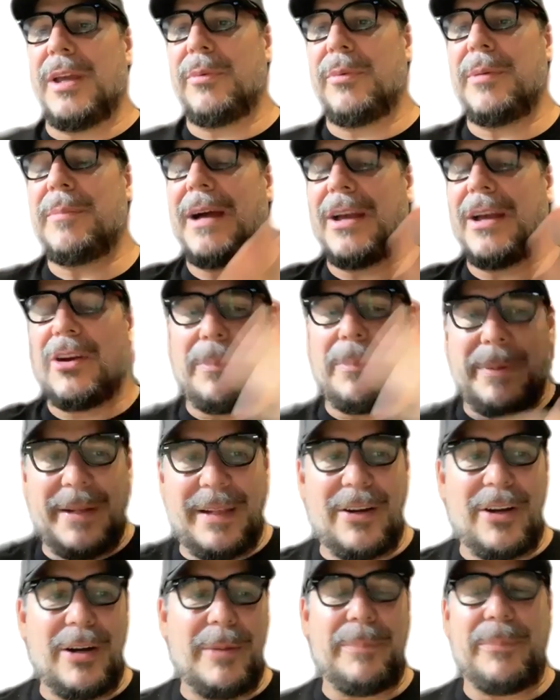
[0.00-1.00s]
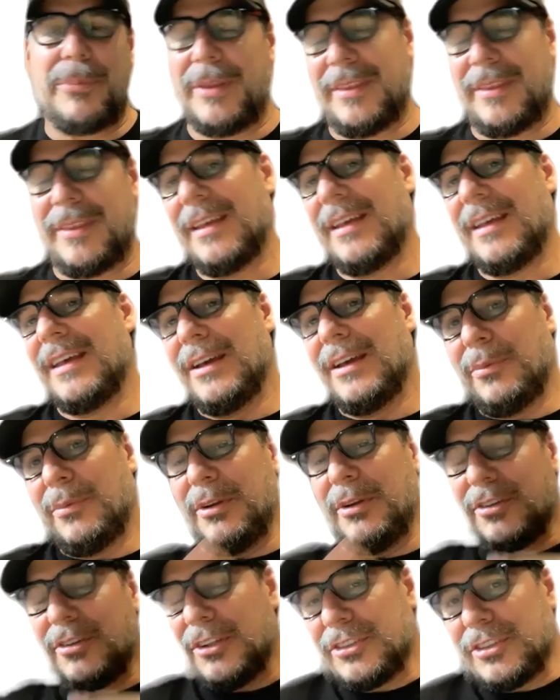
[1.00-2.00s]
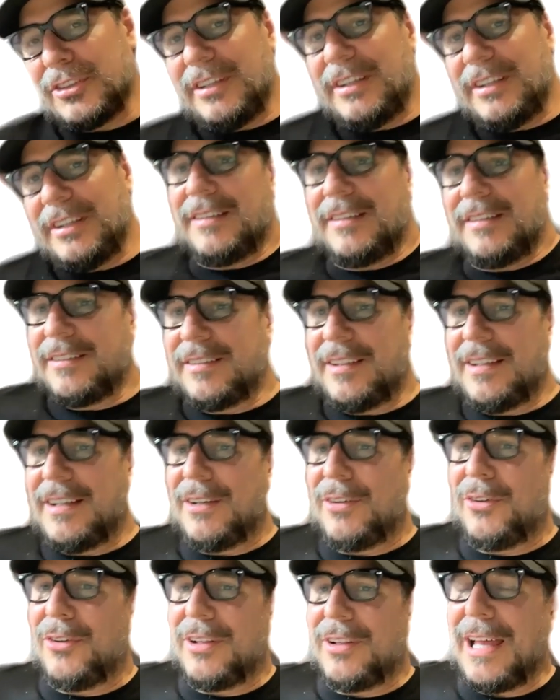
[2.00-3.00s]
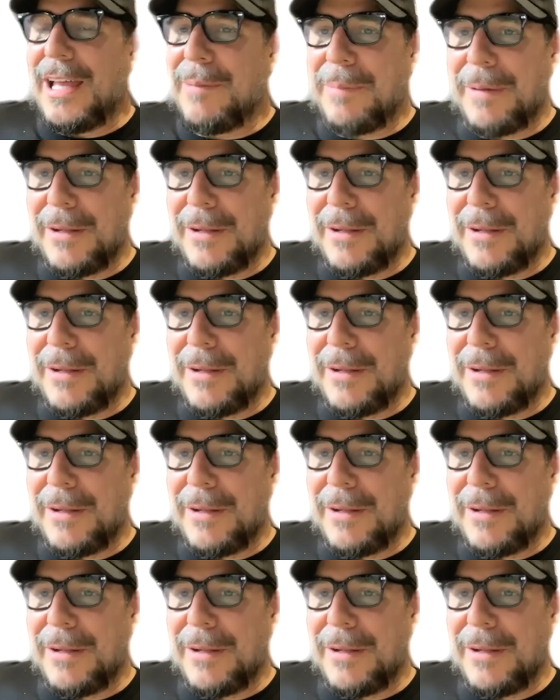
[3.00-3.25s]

We might open it up with social distancing and all that,